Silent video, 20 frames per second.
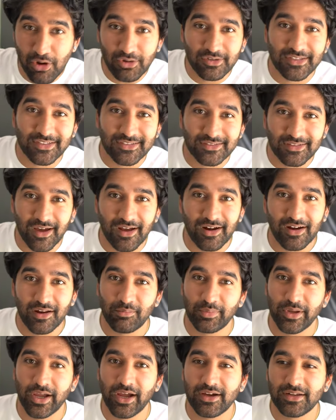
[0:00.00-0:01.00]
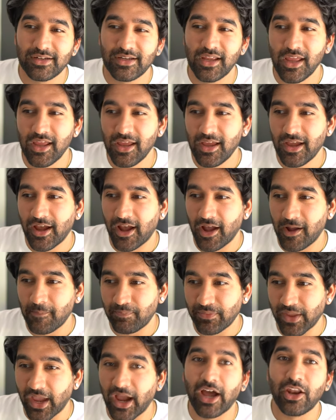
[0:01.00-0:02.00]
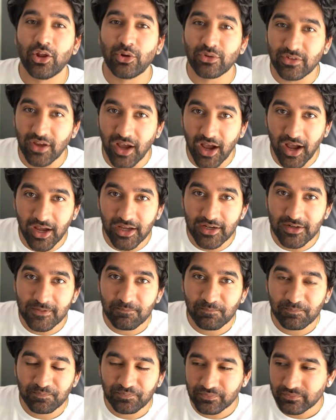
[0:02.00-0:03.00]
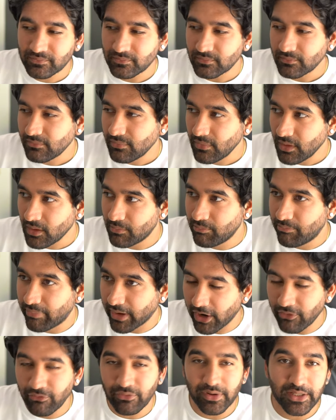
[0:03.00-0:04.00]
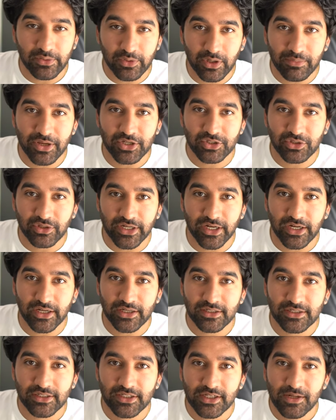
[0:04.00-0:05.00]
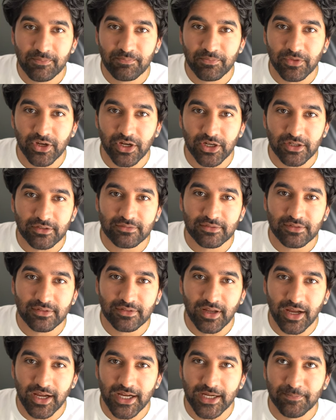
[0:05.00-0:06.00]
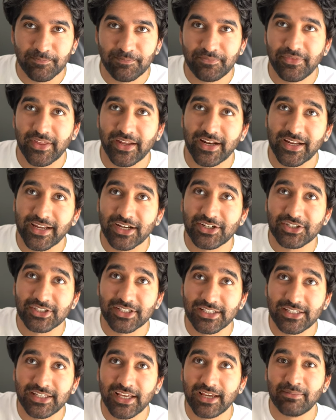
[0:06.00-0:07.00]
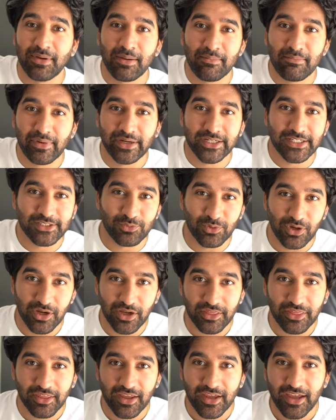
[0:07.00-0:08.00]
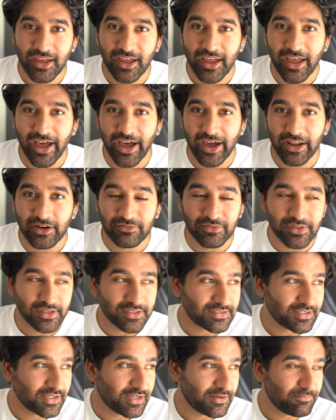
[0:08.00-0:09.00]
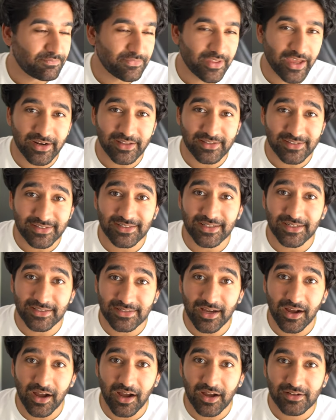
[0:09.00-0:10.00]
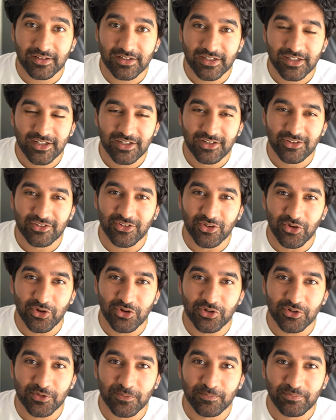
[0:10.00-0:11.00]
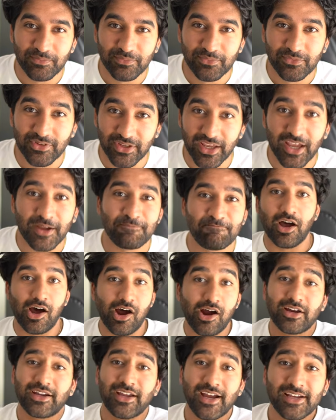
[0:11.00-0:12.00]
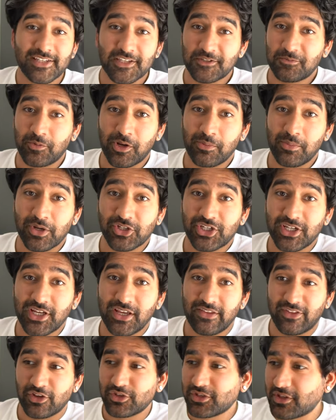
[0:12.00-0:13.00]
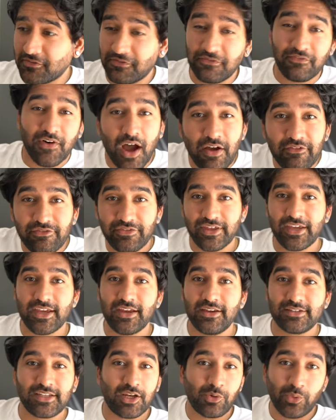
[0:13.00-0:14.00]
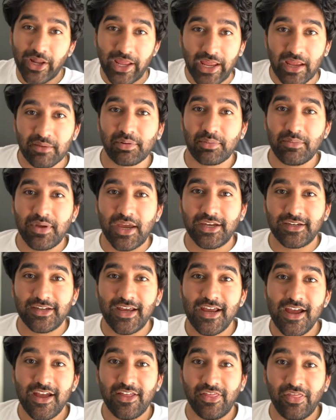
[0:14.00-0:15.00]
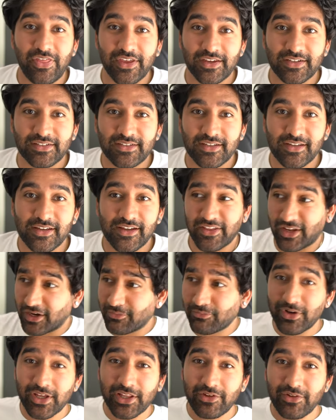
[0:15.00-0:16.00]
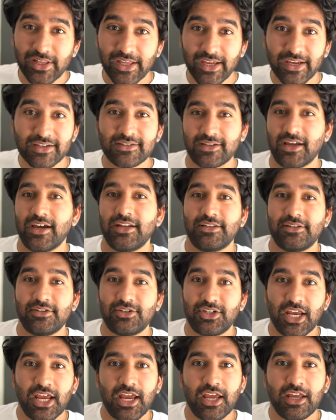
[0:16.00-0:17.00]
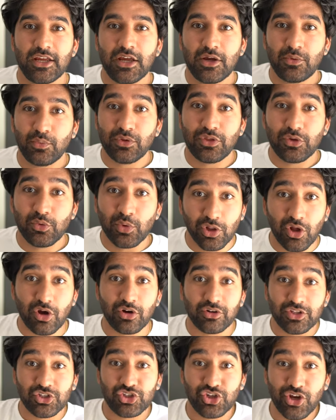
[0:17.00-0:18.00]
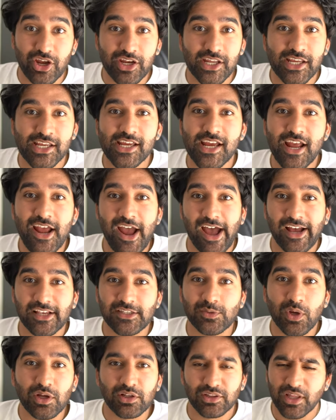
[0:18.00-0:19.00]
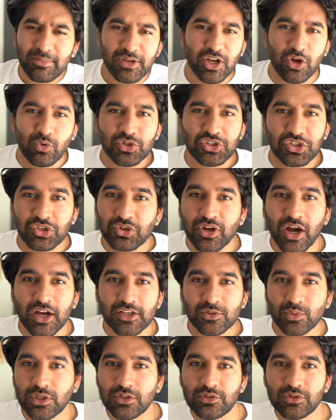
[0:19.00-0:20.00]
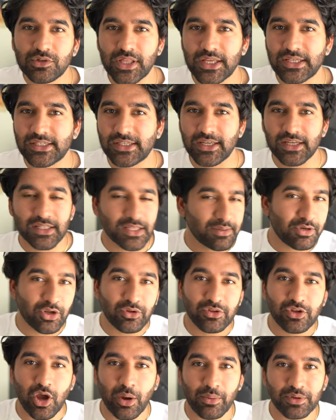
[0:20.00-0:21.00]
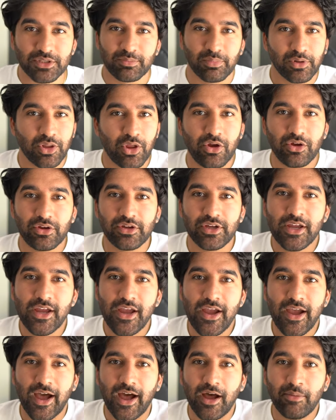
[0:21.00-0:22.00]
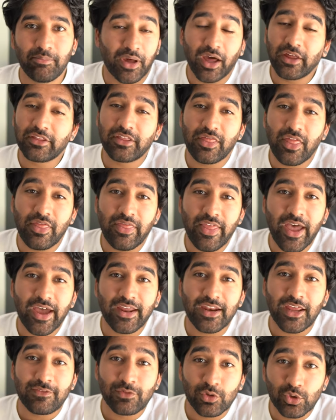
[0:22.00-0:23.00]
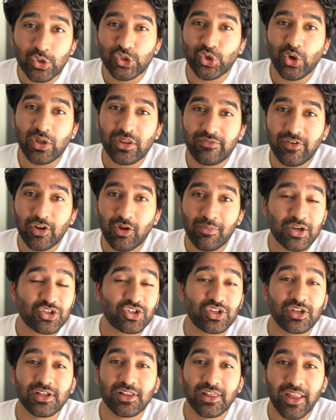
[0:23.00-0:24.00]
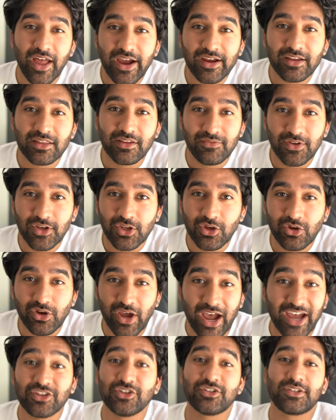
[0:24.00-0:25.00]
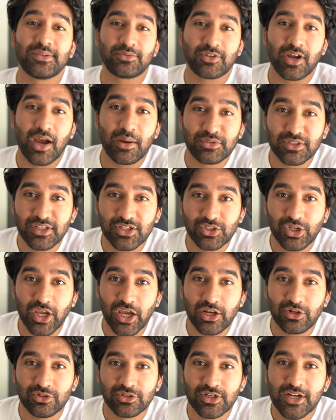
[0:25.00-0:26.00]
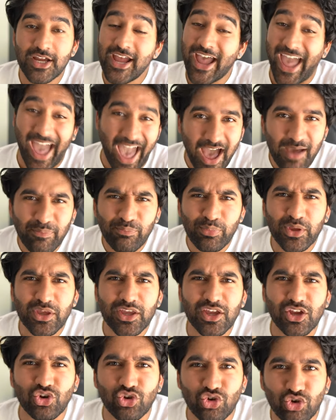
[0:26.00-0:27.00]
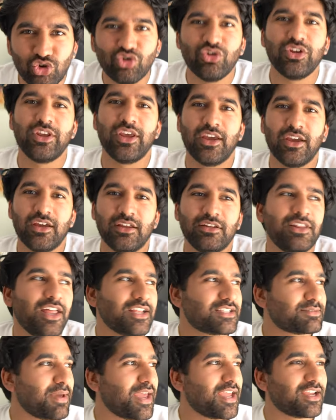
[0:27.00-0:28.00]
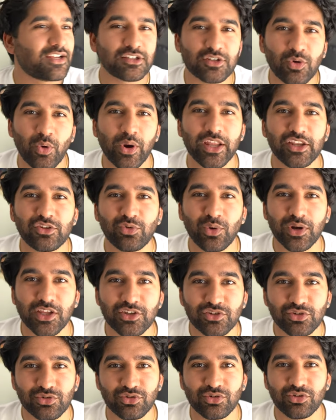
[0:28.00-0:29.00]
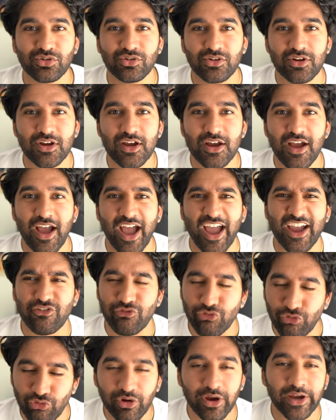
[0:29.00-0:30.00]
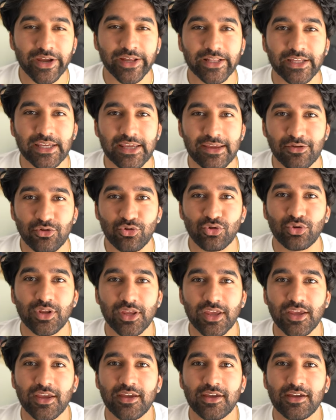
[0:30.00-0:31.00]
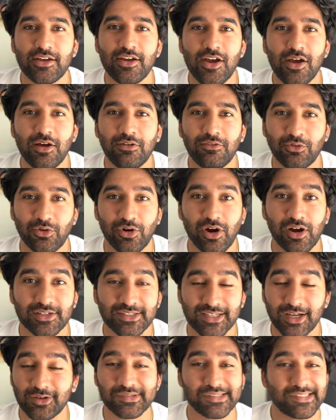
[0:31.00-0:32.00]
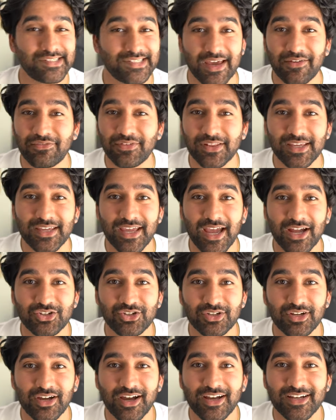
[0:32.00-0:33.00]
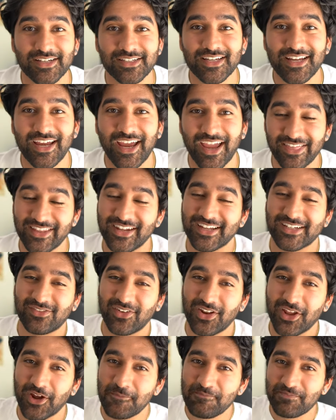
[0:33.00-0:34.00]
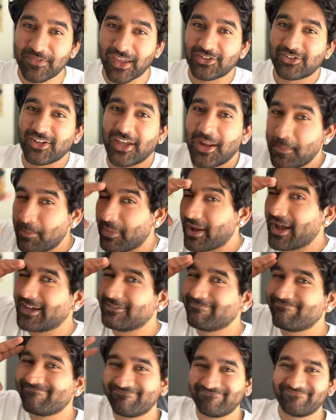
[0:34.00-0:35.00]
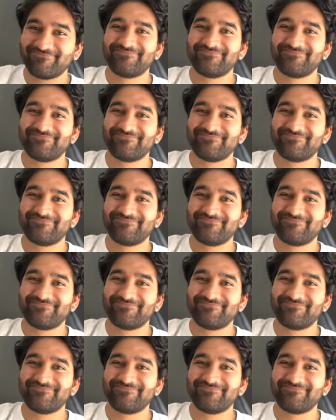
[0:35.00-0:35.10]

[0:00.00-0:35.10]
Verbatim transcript: most excited about. Um, I know it's hard, but I really want to make sure that I, you know, um, that I actually get my money's worth out of this um, out of this guitar. So, so yeah. All right, guys, that's pretty much it. Those are the five things that I want to implement this year that I'm really, really excited to share with you along the journey as well. Let me know what you guys want to do this year. Let me know in the comments below. Um, but other than that, if you enjoyed the video, make sure you like the video and you subscribe to the channel. Happy New Year. Let's make 2022 a really good year for us. I will definitely catch you guys in the next video. Catch you later. Bye.